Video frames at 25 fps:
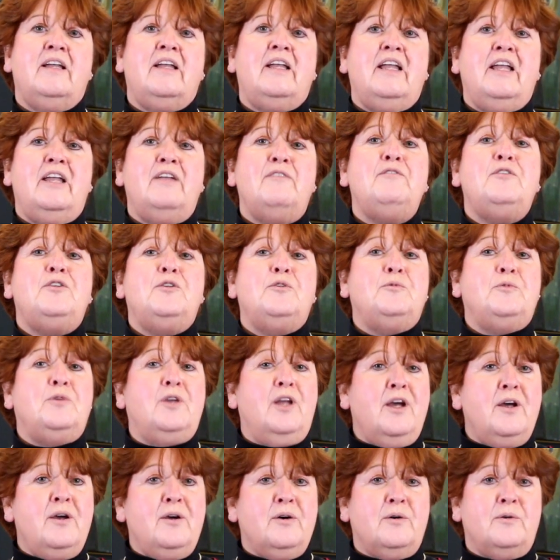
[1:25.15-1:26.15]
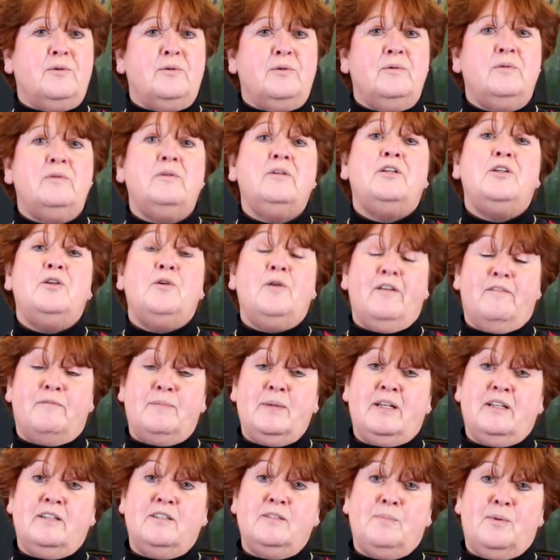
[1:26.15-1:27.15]
If you know you have
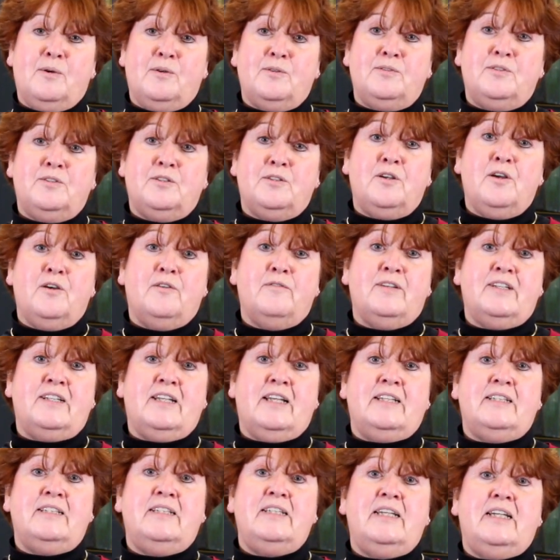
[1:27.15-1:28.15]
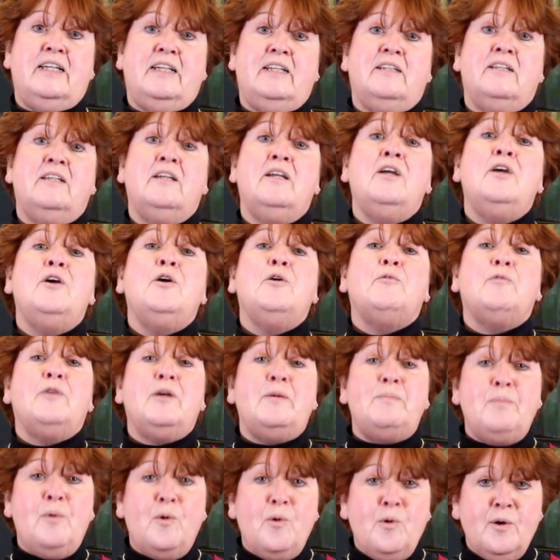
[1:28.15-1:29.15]
been exposed to COVID-19,
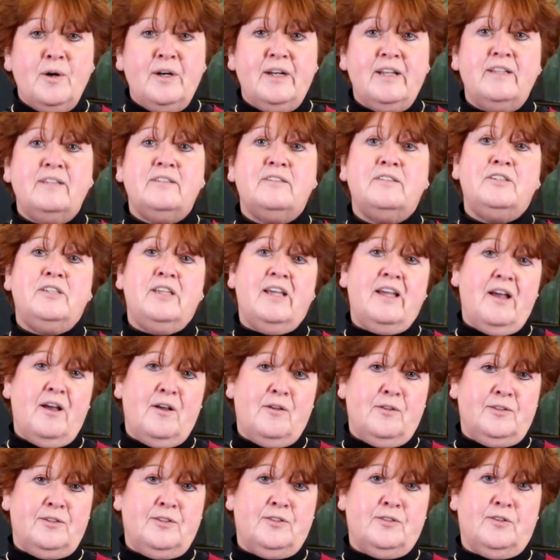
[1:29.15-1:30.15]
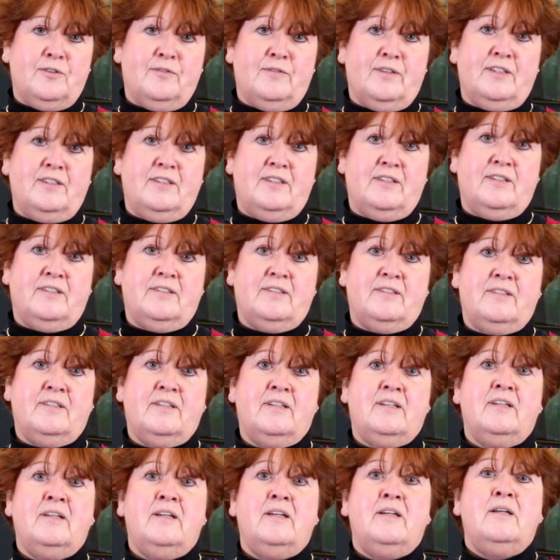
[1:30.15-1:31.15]
report it to health services.
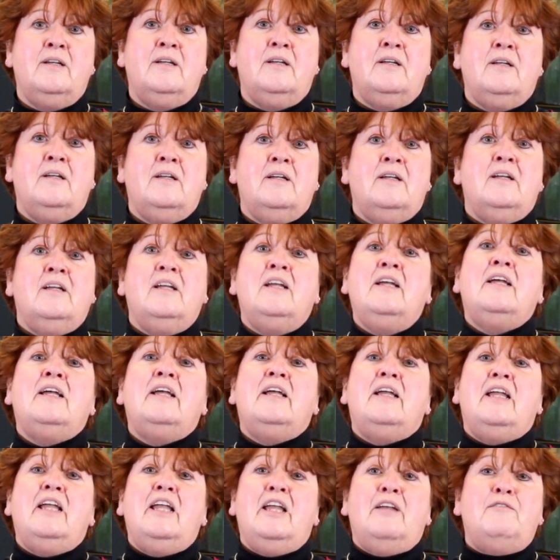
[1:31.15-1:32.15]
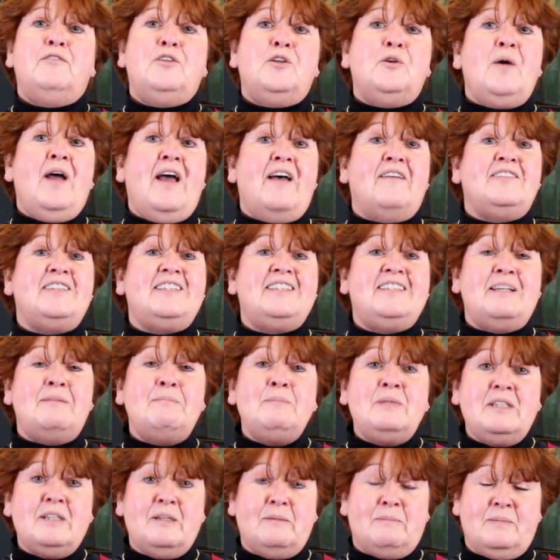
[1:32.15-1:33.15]
If you have
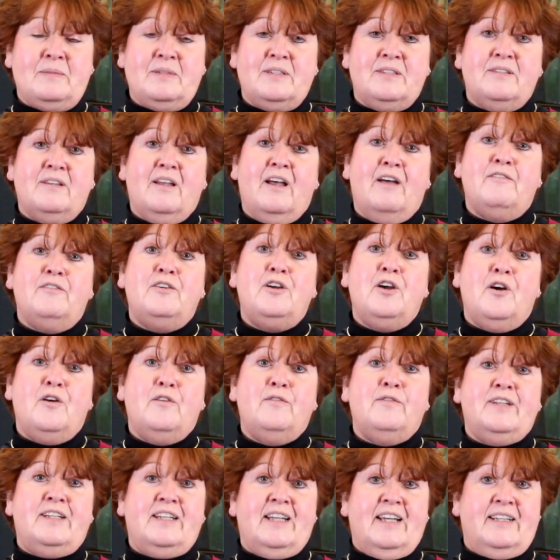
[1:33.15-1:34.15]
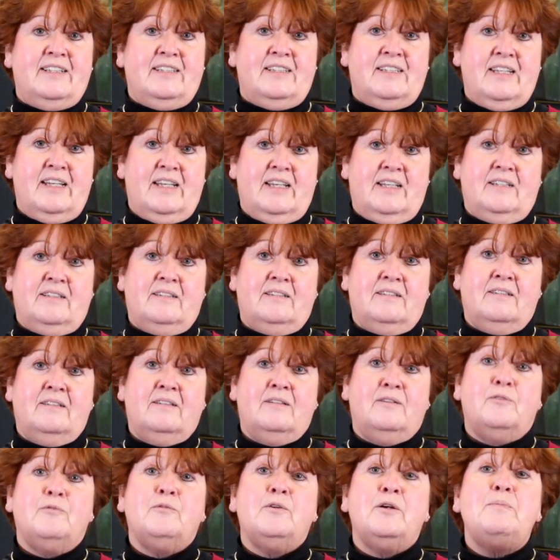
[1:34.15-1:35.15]
symptoms of COVID-19,
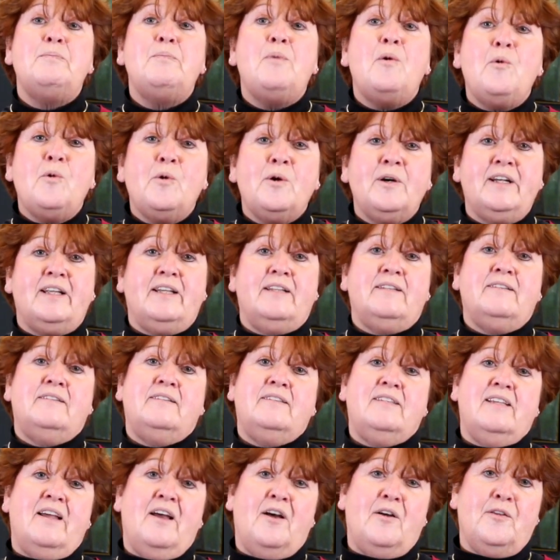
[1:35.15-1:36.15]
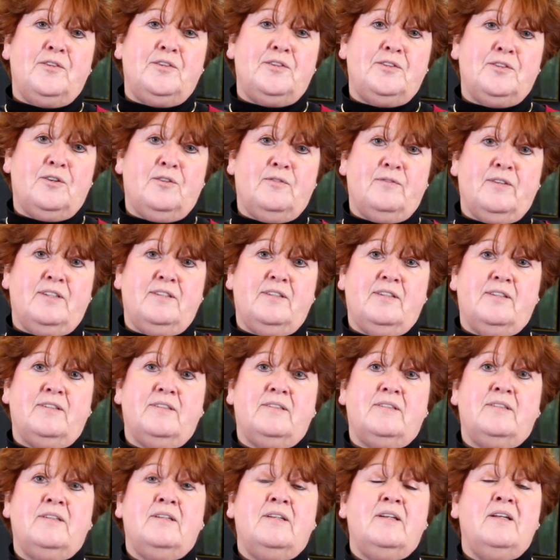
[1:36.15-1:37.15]
report it to health
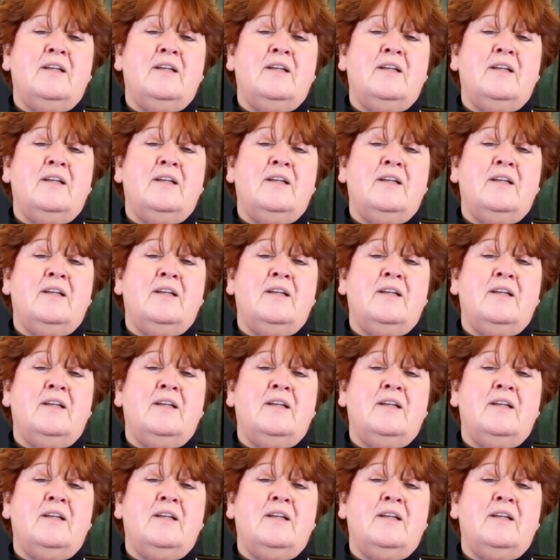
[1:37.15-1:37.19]
services.